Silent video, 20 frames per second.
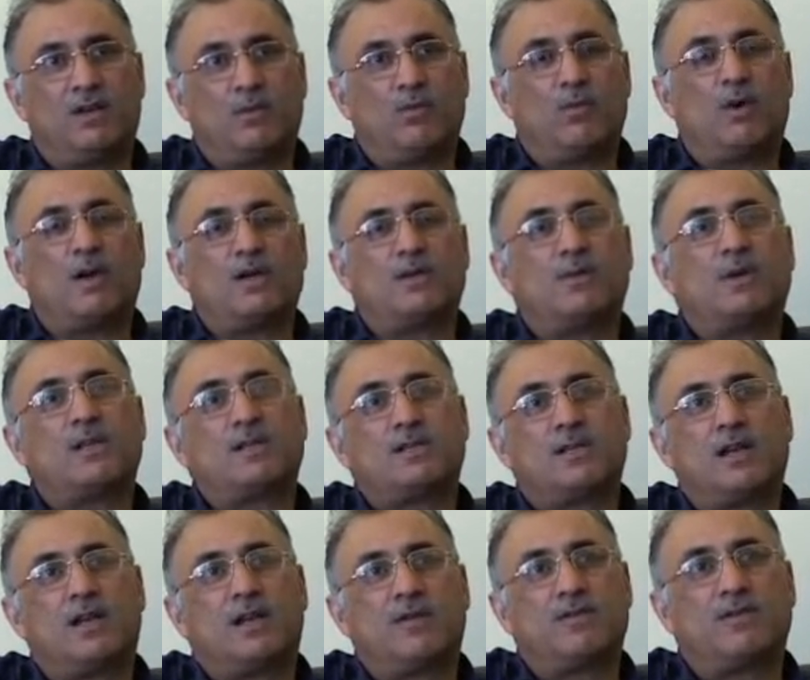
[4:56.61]
Why do I
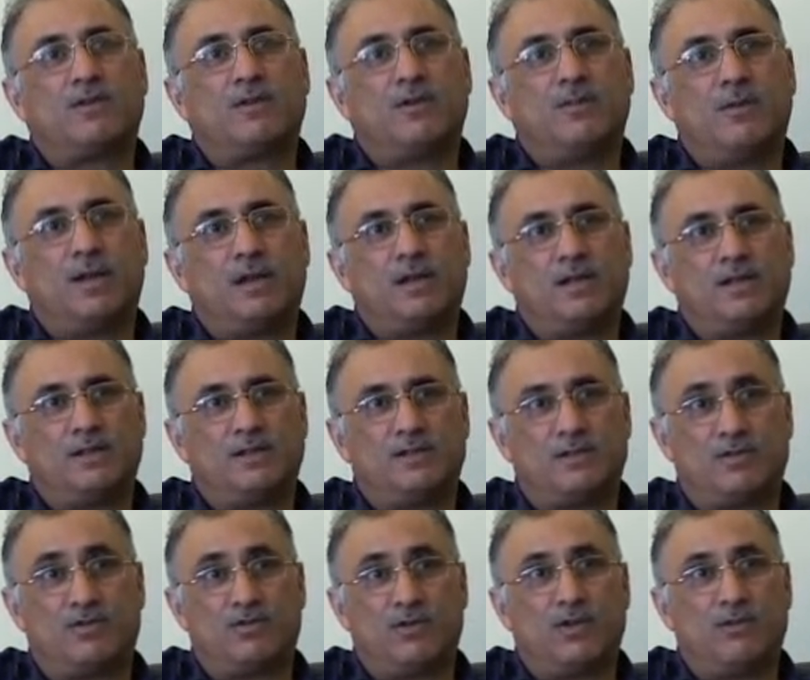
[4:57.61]
still have to remain in the
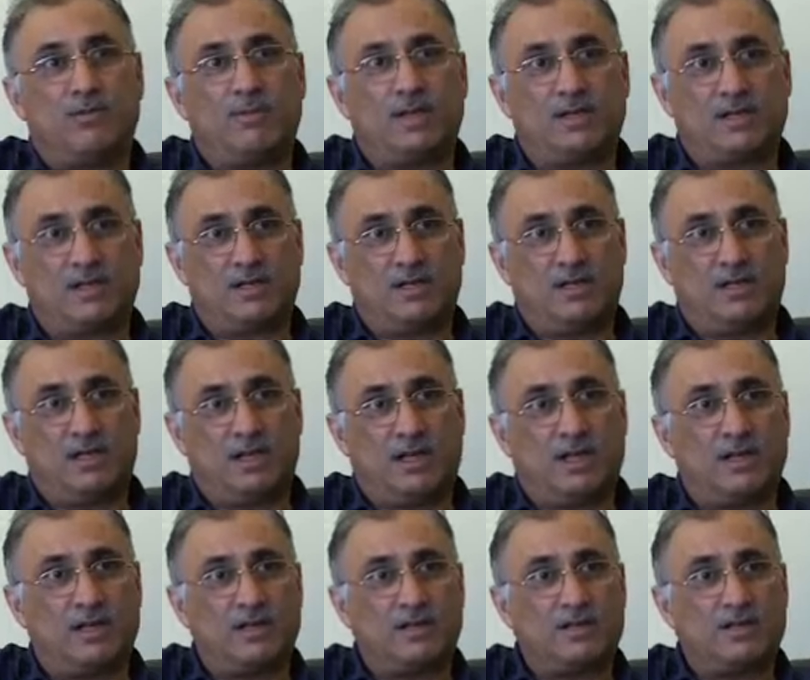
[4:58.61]
stream that's learning
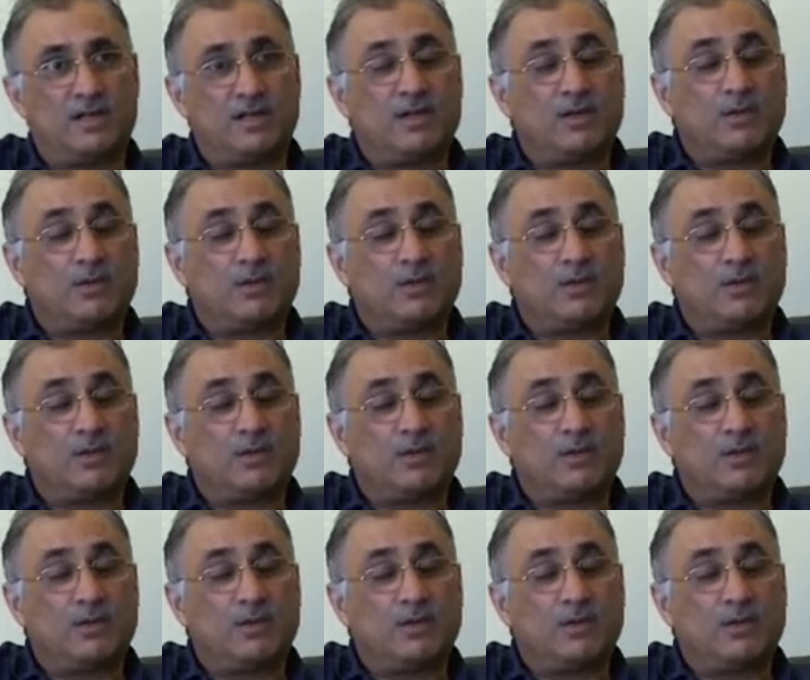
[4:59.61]
English?